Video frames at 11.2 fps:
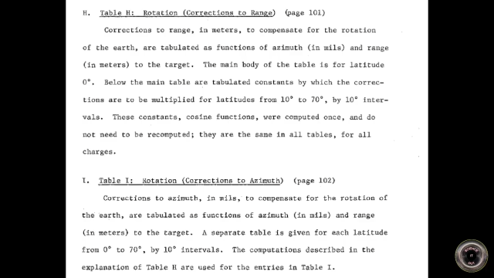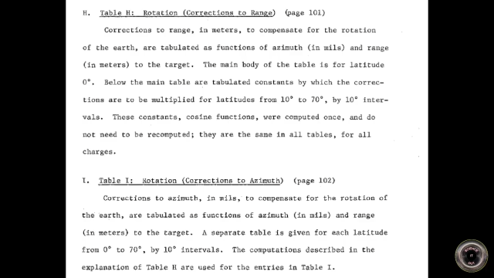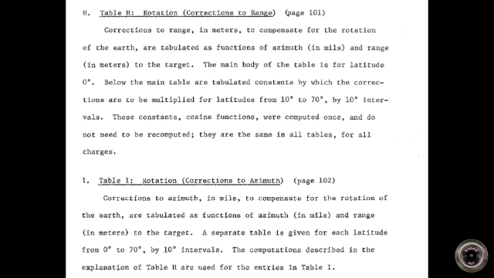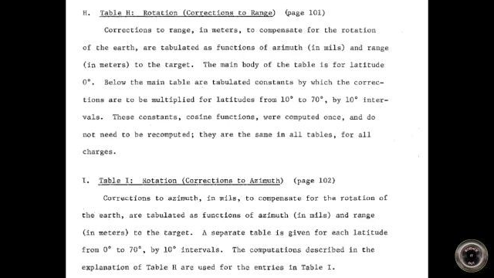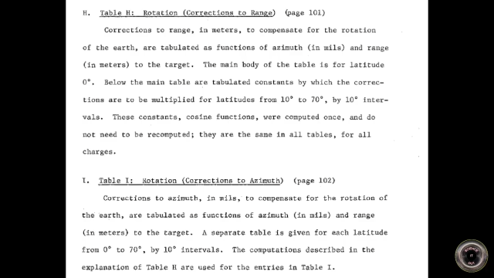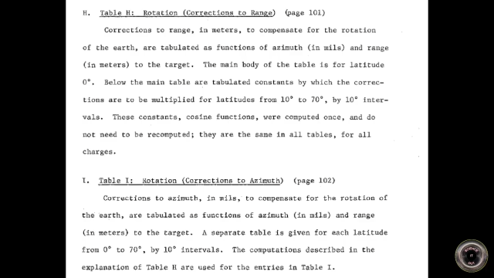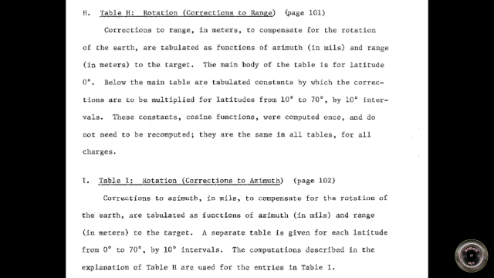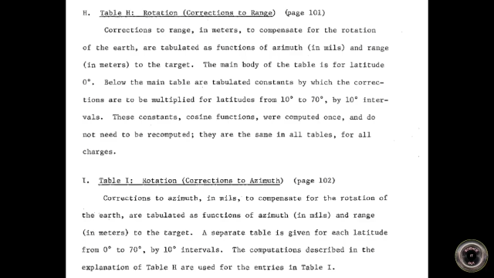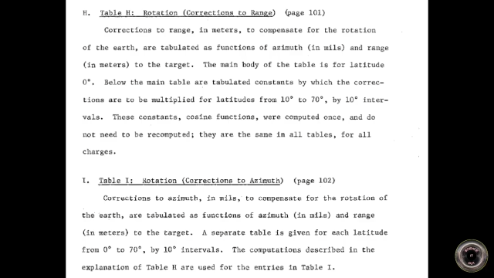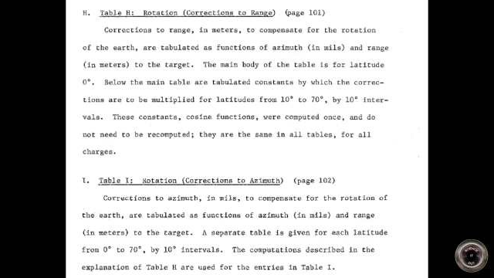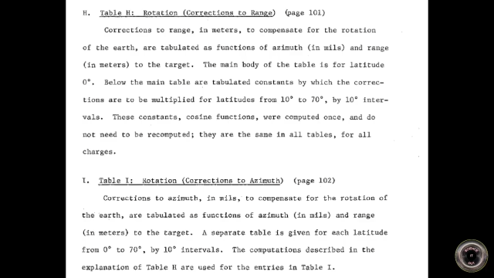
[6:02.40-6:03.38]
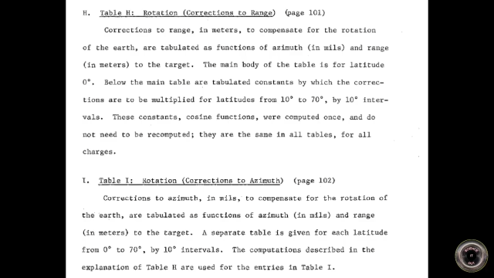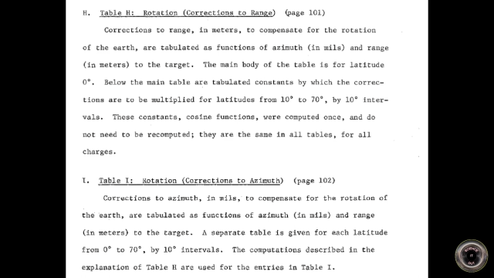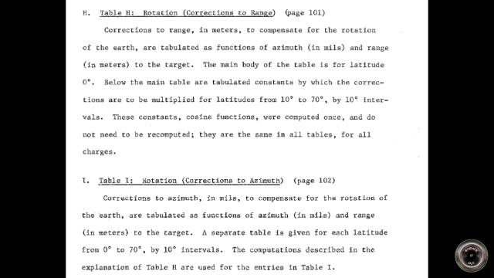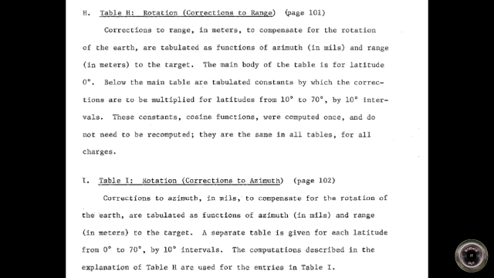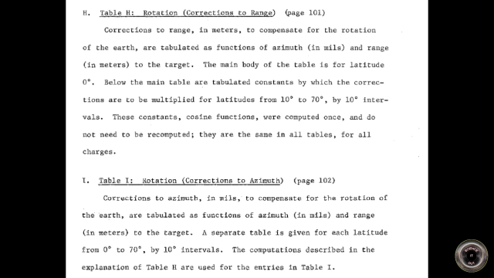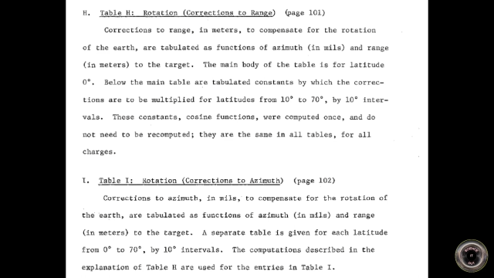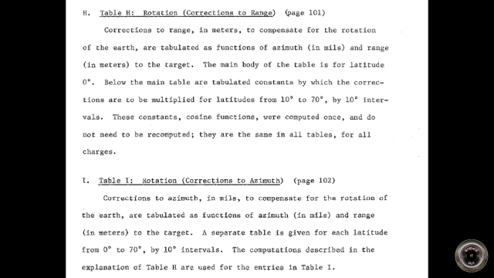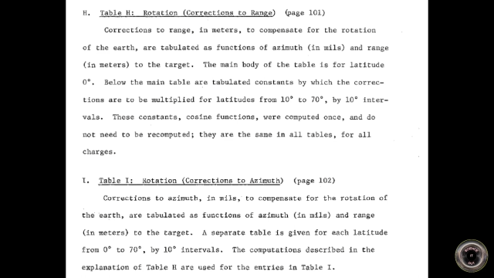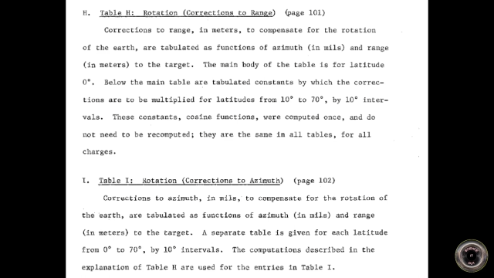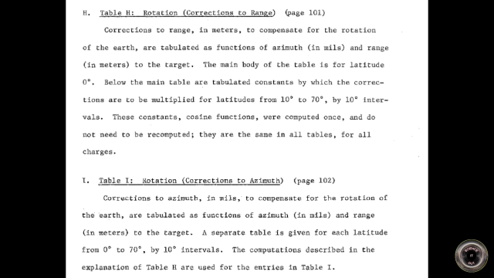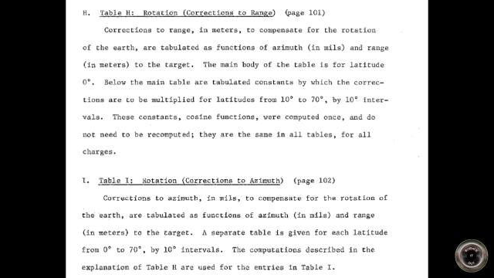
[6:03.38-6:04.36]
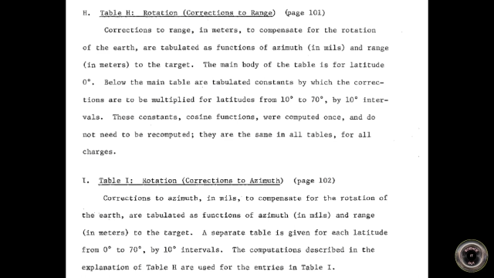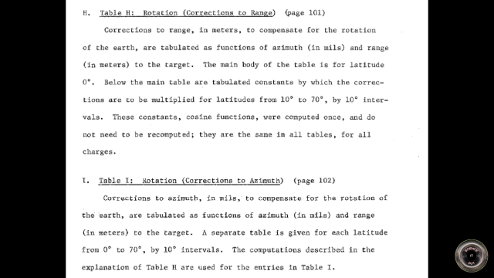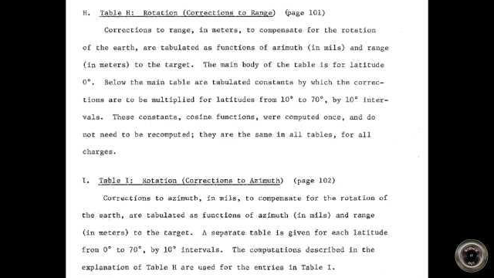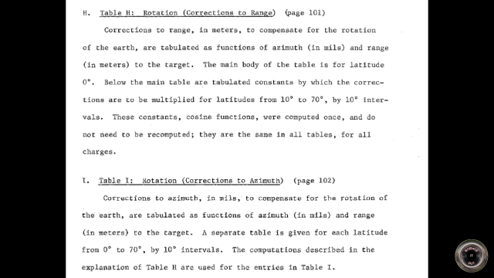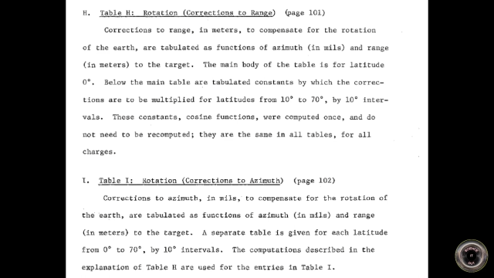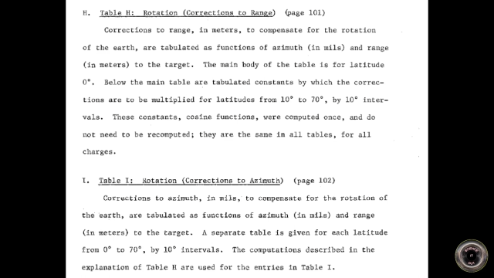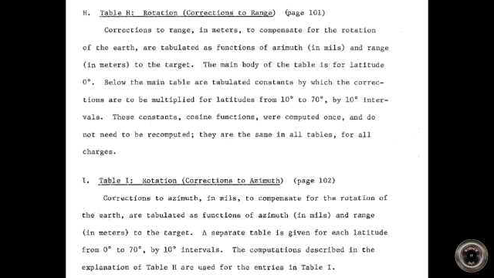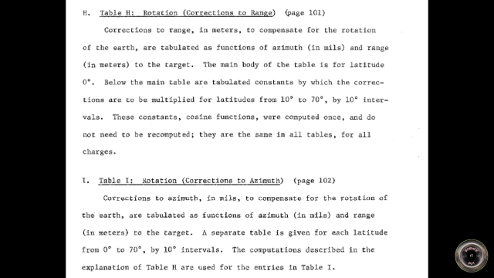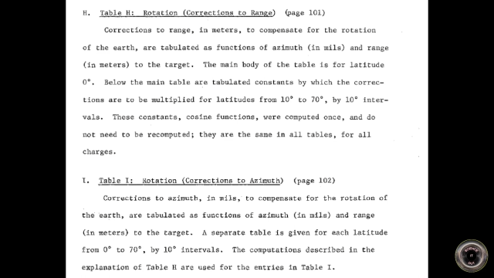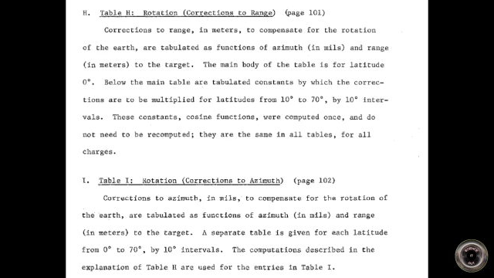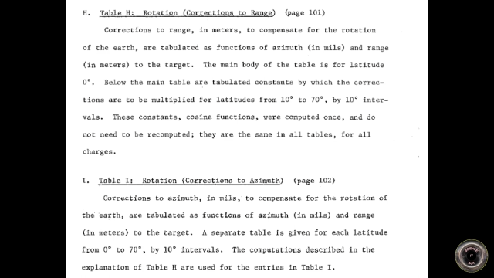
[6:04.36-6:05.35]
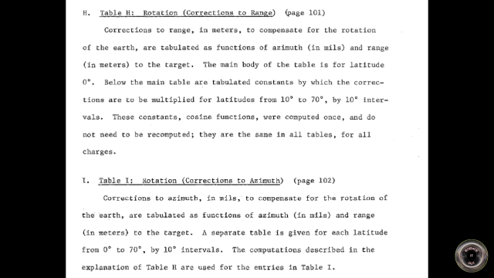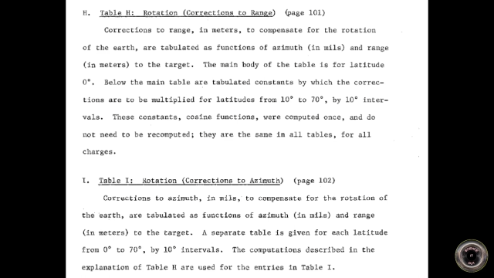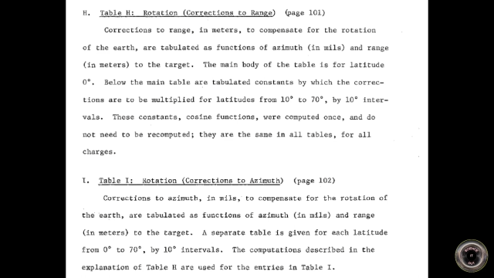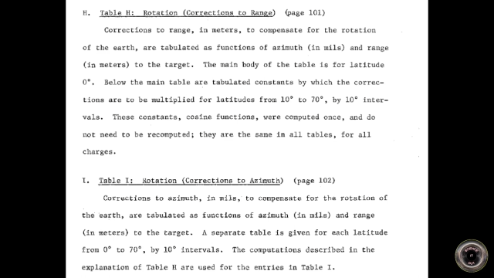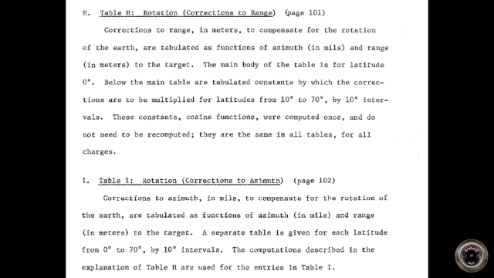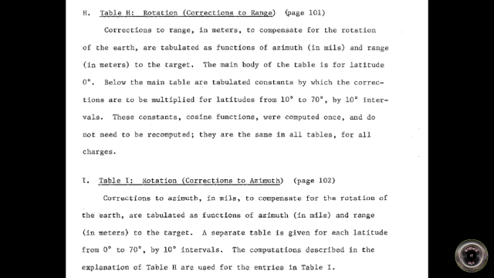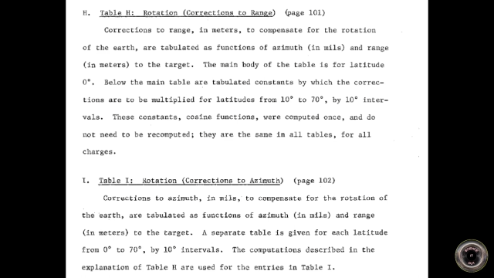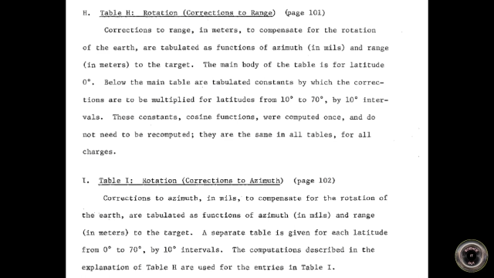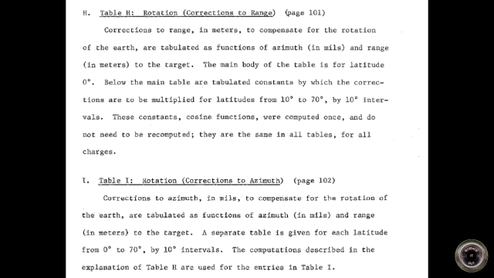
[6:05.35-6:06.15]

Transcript: No face is visible, so there are no lips to read.